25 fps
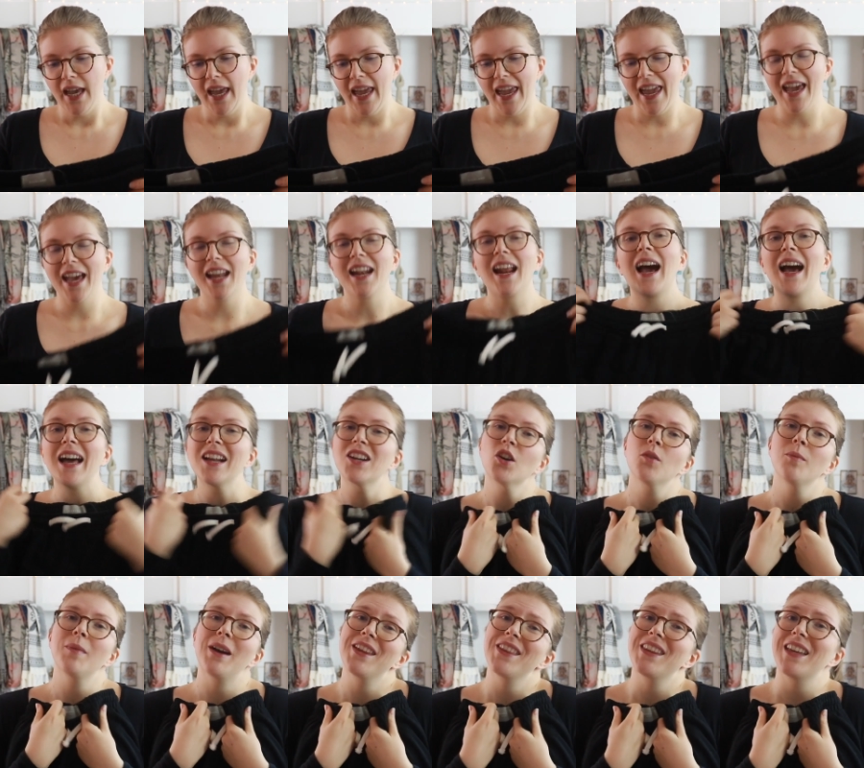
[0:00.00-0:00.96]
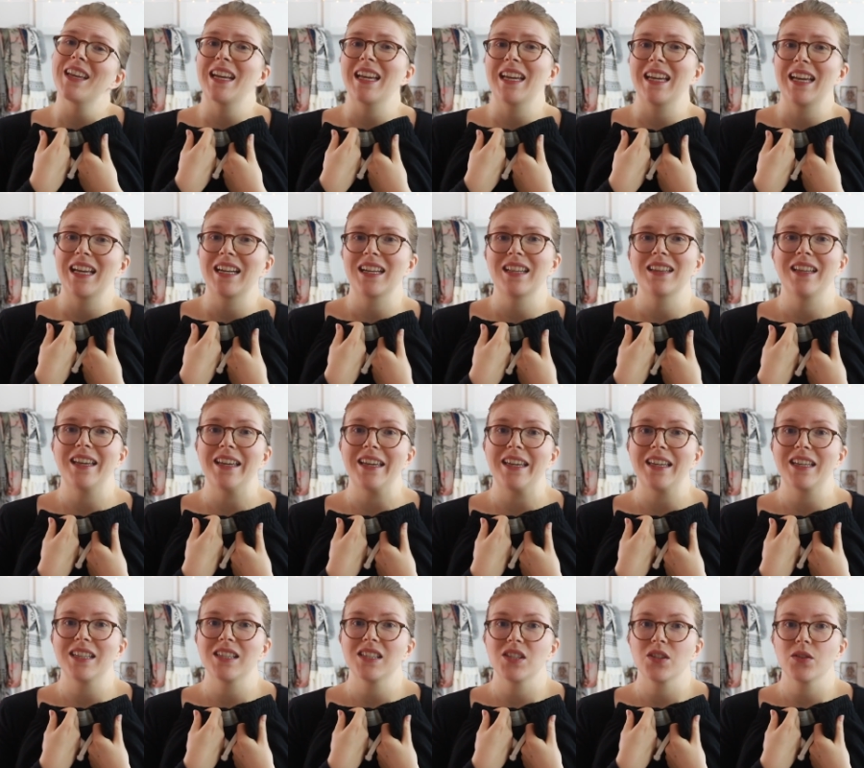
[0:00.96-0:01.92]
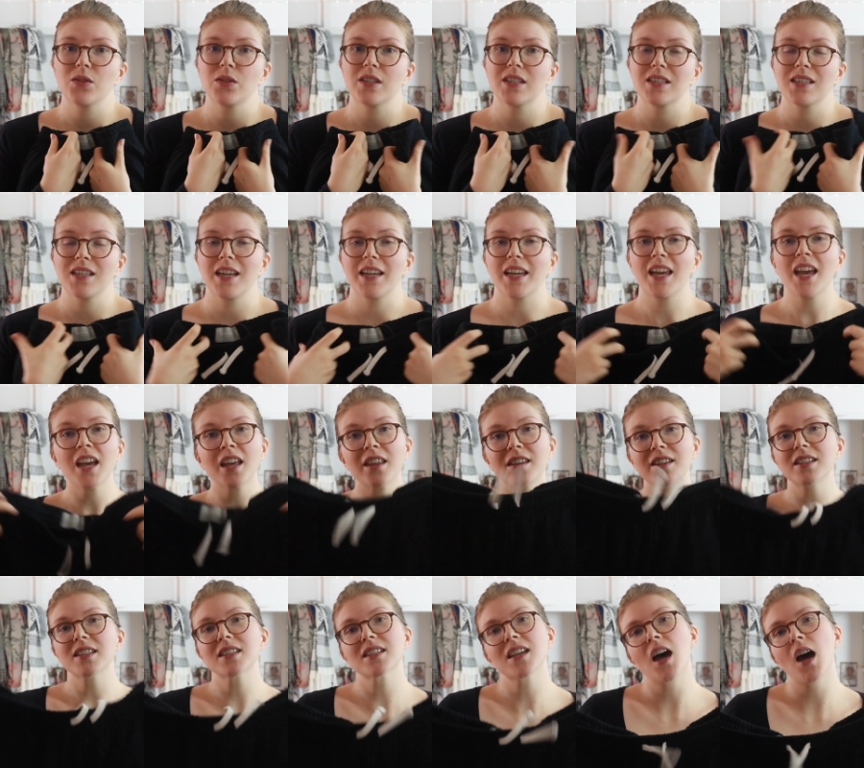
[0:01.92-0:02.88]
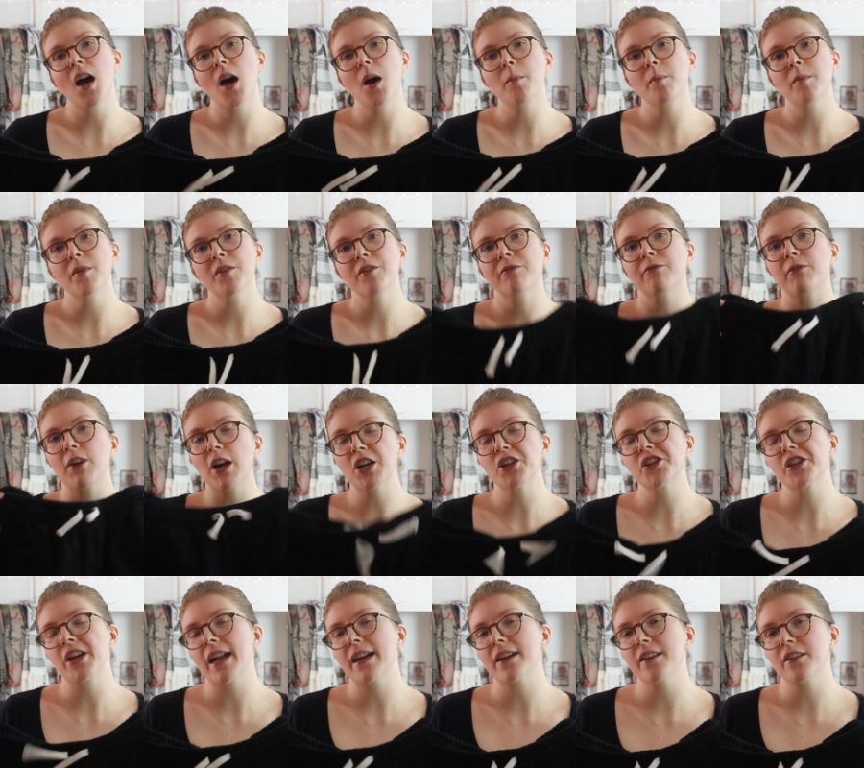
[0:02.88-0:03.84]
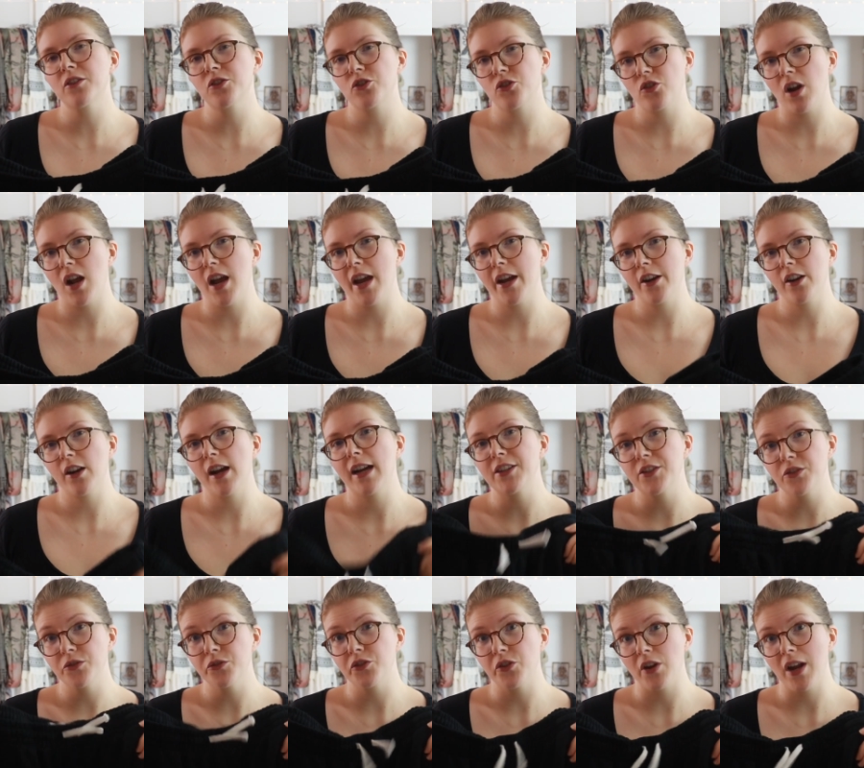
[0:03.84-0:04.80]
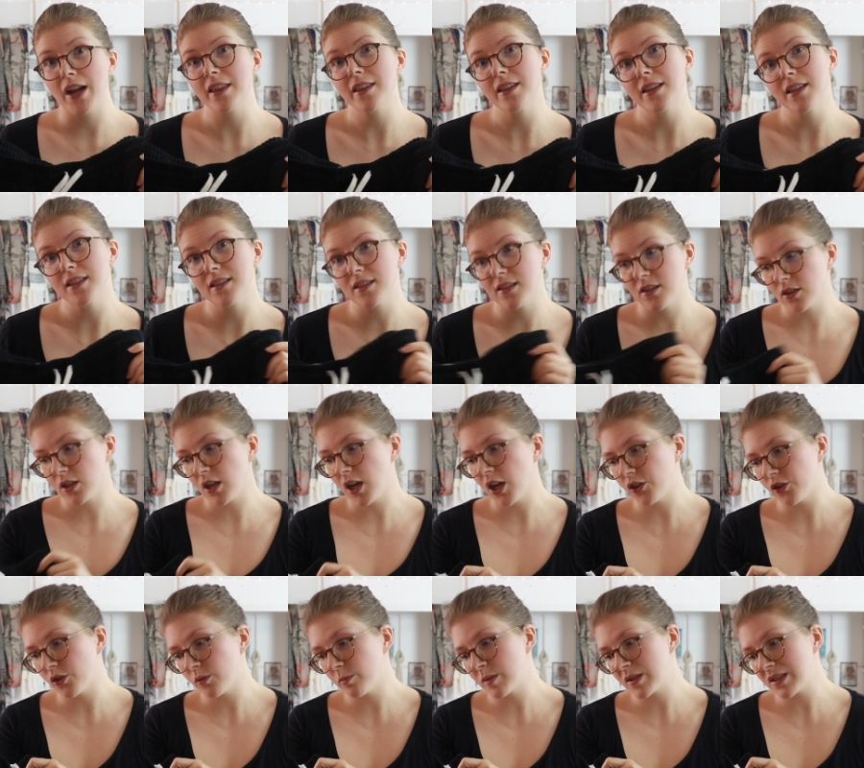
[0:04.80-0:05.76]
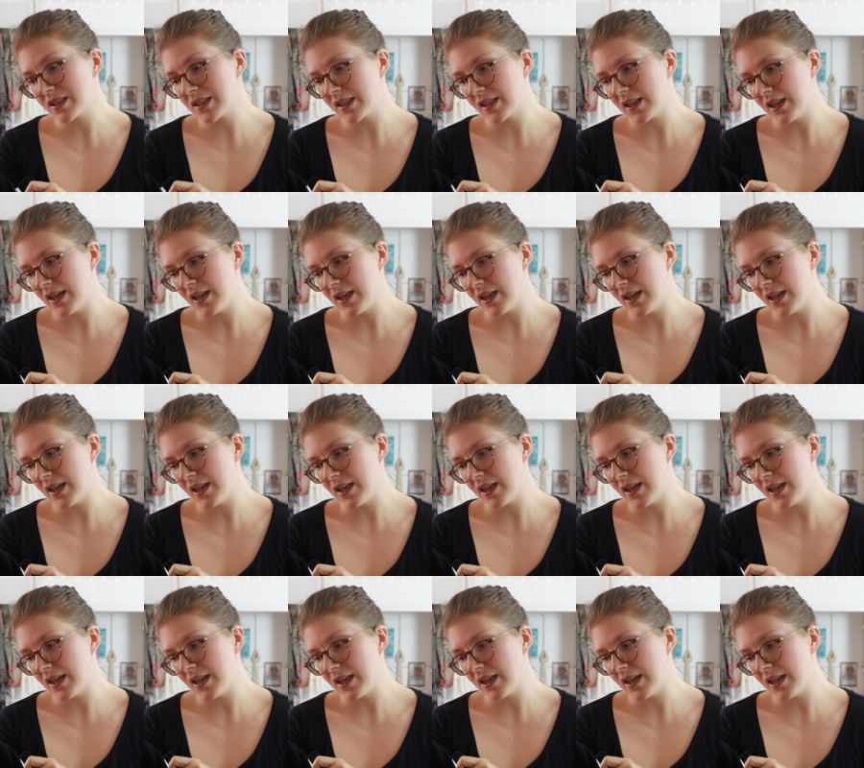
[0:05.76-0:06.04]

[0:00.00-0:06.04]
And I don't mind that, I kind of like it. So it's like, these come fresh out of the dryer. I do dry these. They're 100%